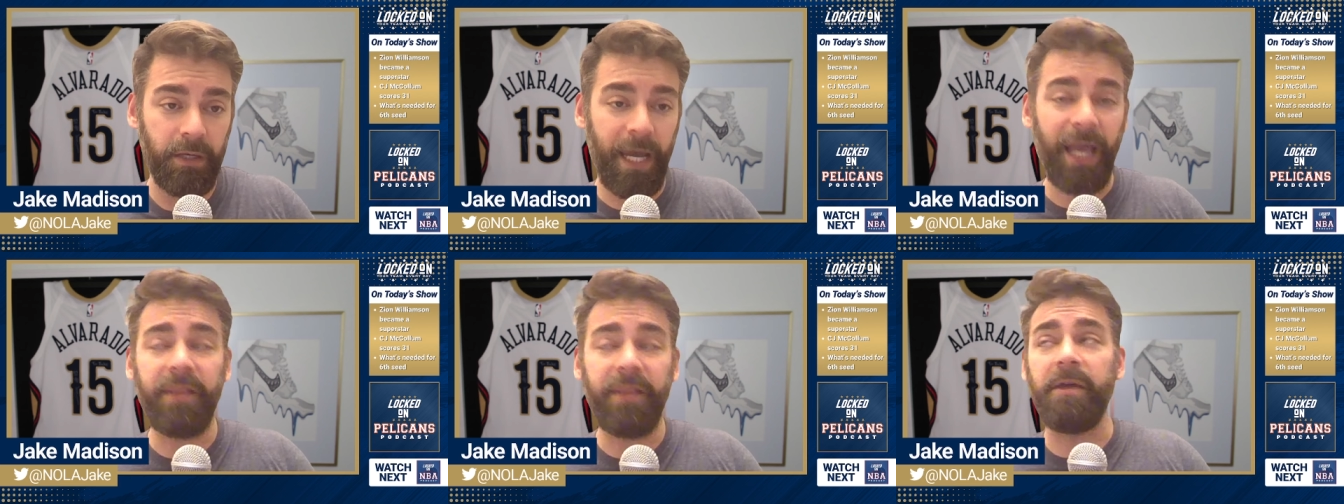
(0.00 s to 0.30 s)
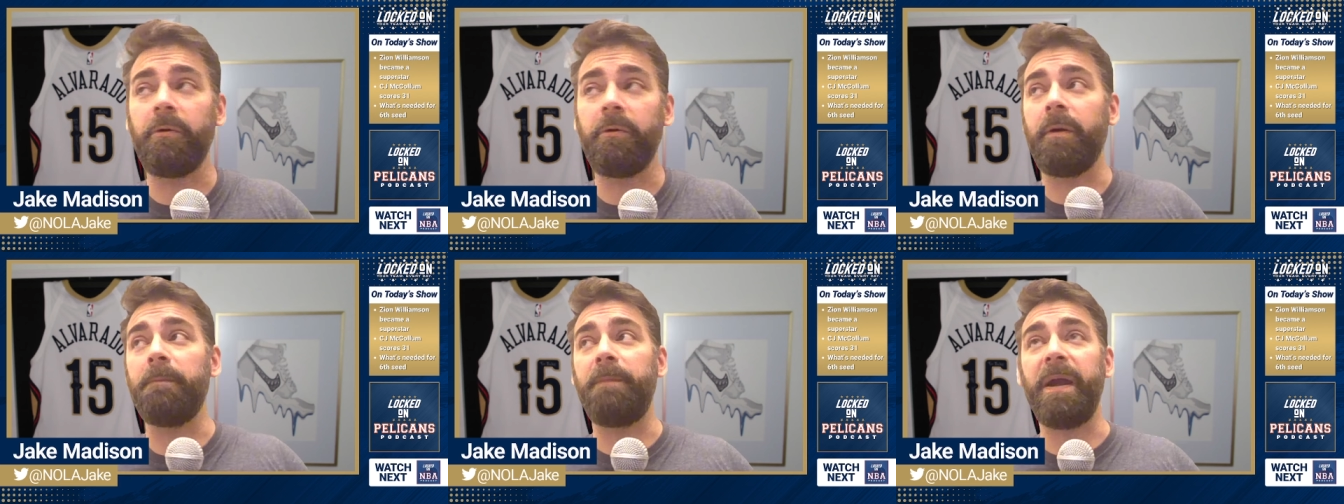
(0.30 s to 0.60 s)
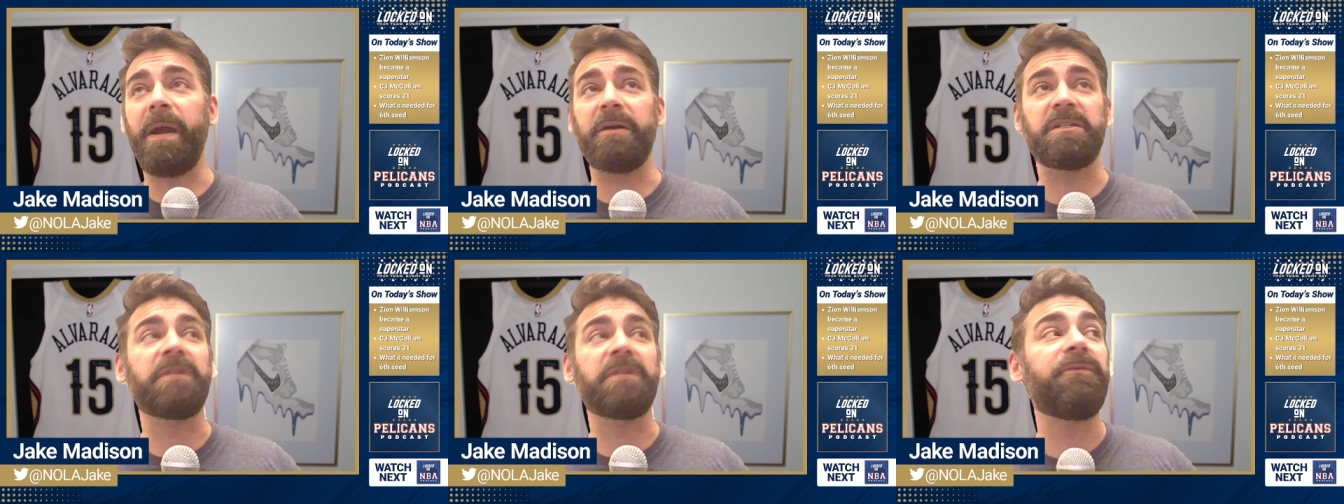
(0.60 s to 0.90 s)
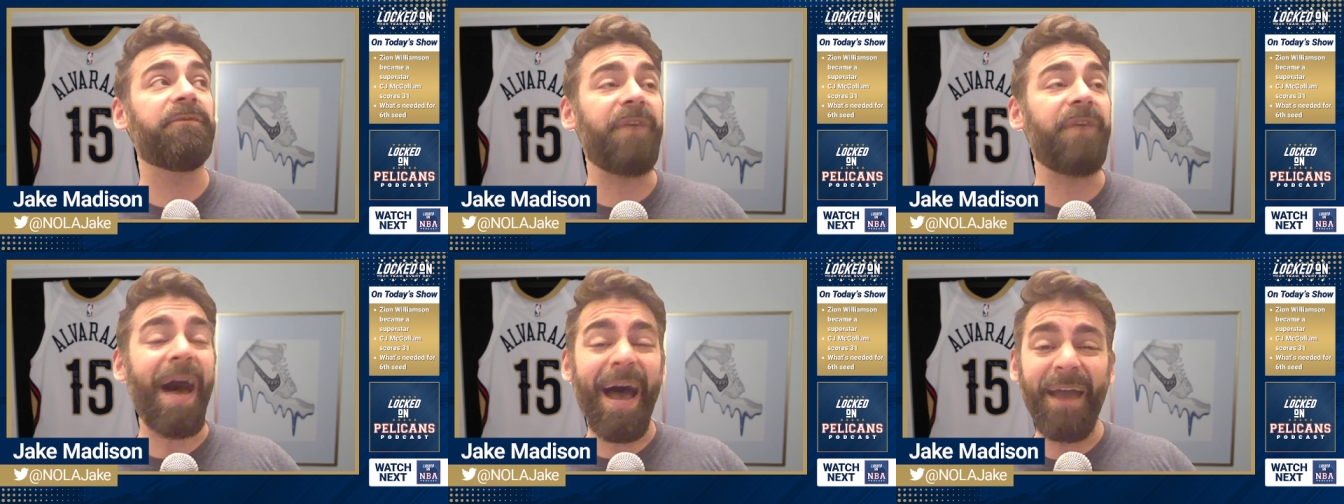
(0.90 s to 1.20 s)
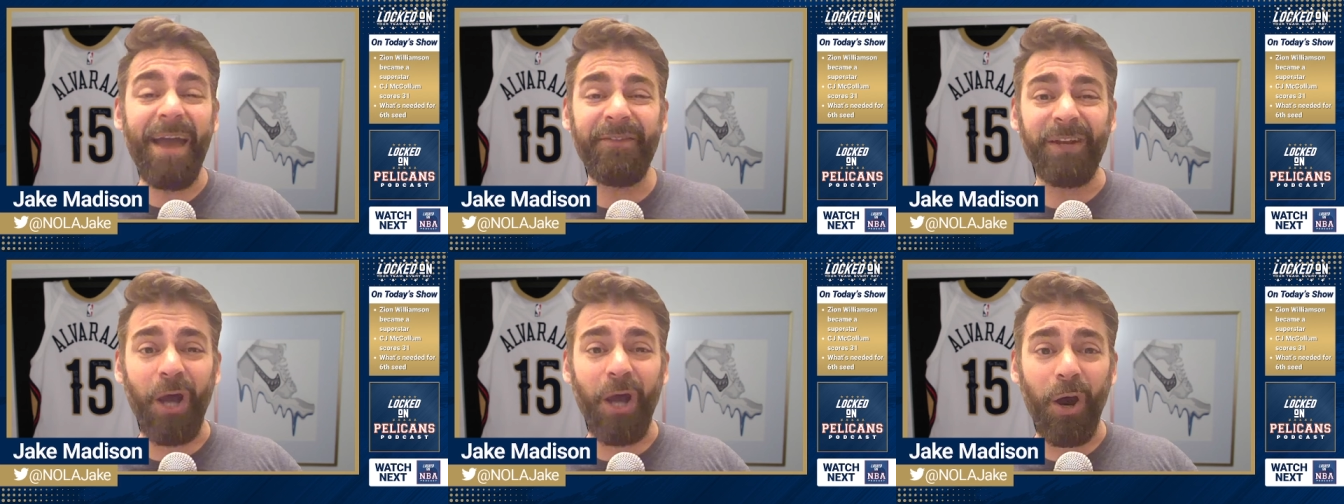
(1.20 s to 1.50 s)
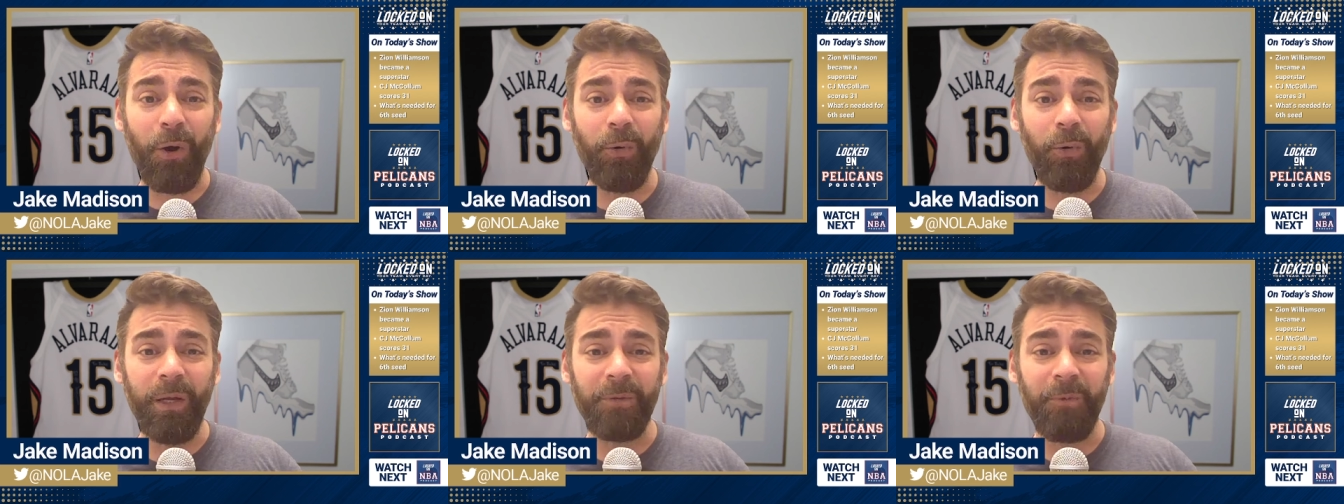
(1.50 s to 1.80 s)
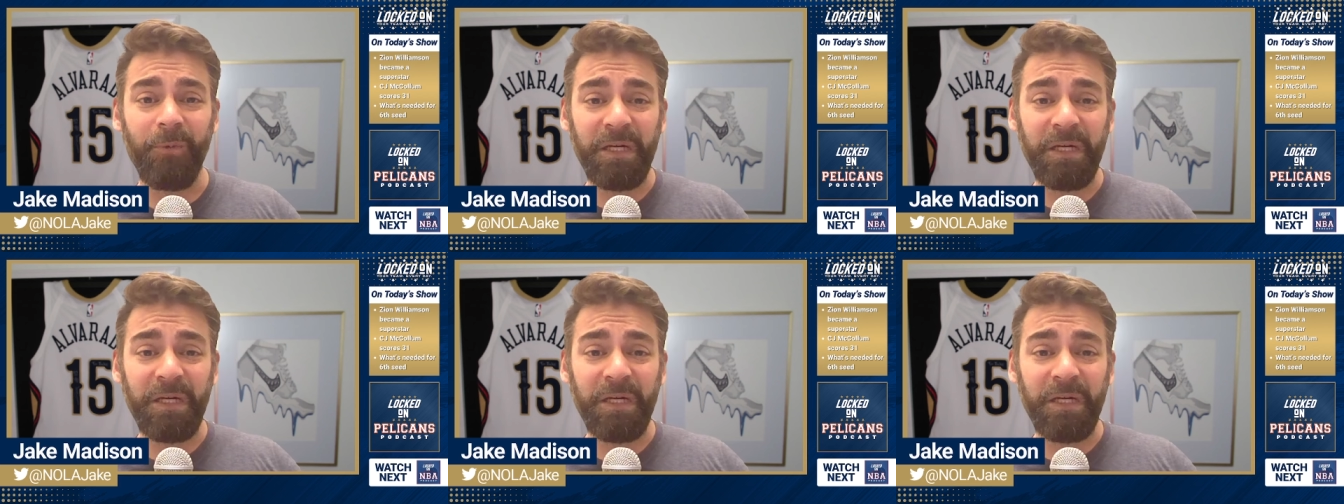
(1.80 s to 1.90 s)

And they were embarrassed. five and oh in